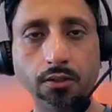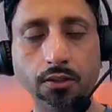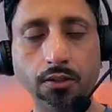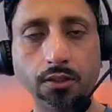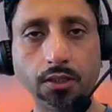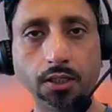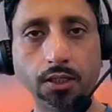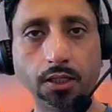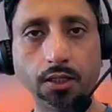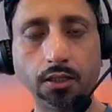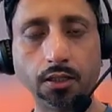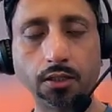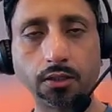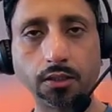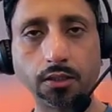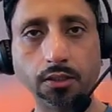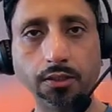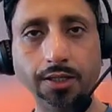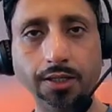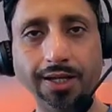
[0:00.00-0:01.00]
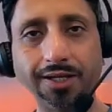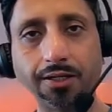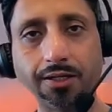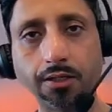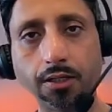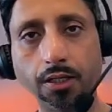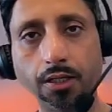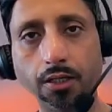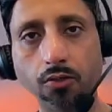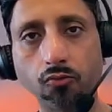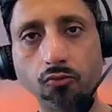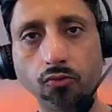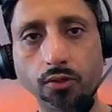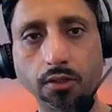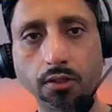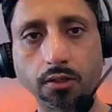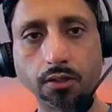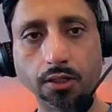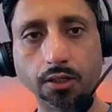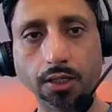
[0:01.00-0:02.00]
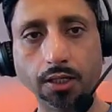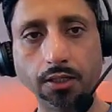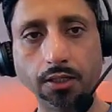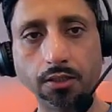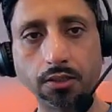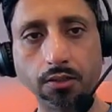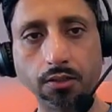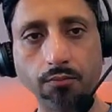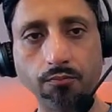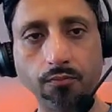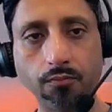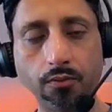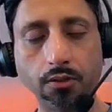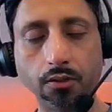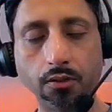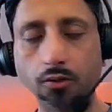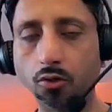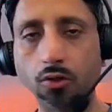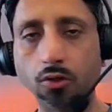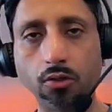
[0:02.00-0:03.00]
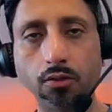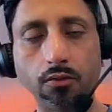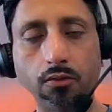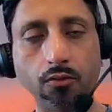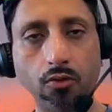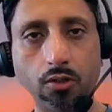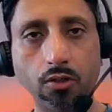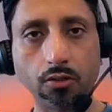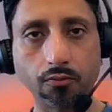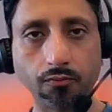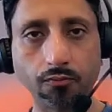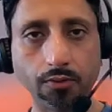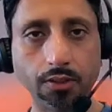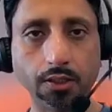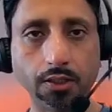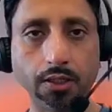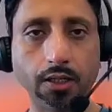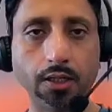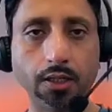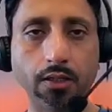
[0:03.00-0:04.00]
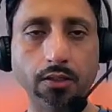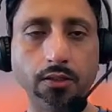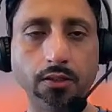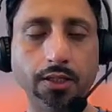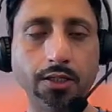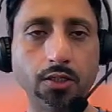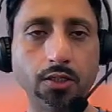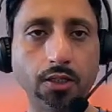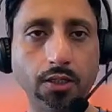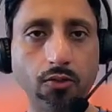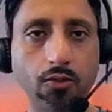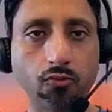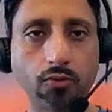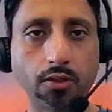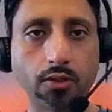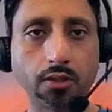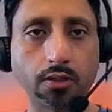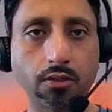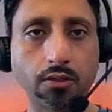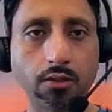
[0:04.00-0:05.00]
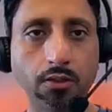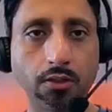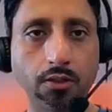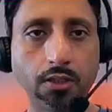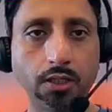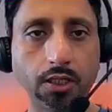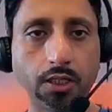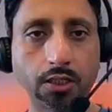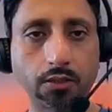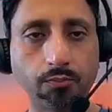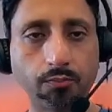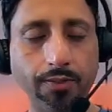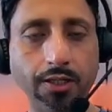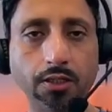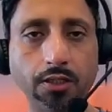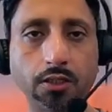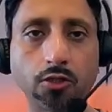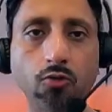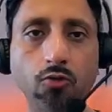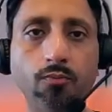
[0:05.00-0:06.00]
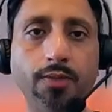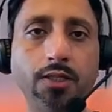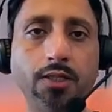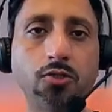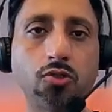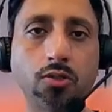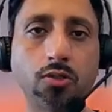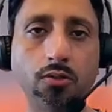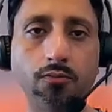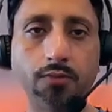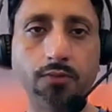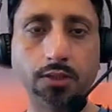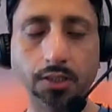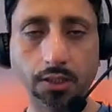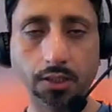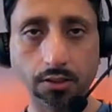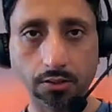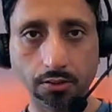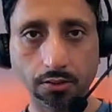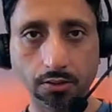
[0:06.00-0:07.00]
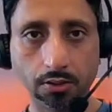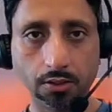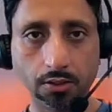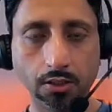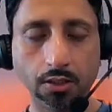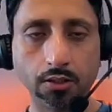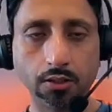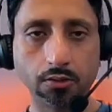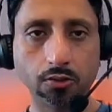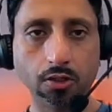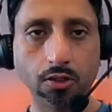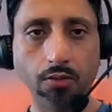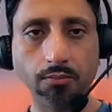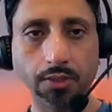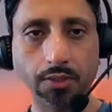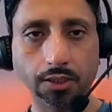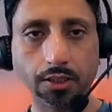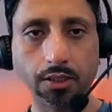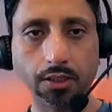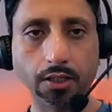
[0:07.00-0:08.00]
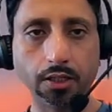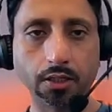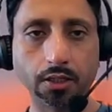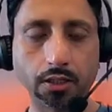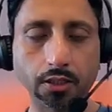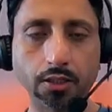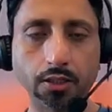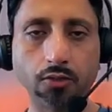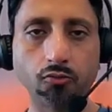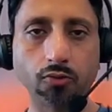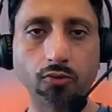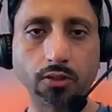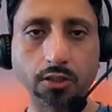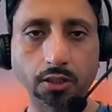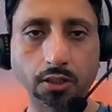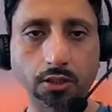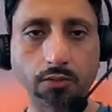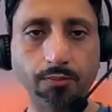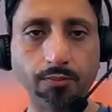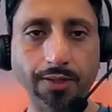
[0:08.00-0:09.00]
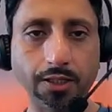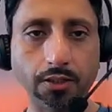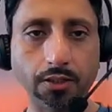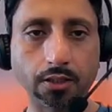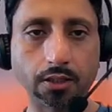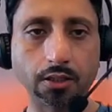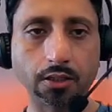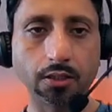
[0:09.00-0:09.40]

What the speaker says: is the net interest income or net interest expense you mention over there. Normally it's interest expense.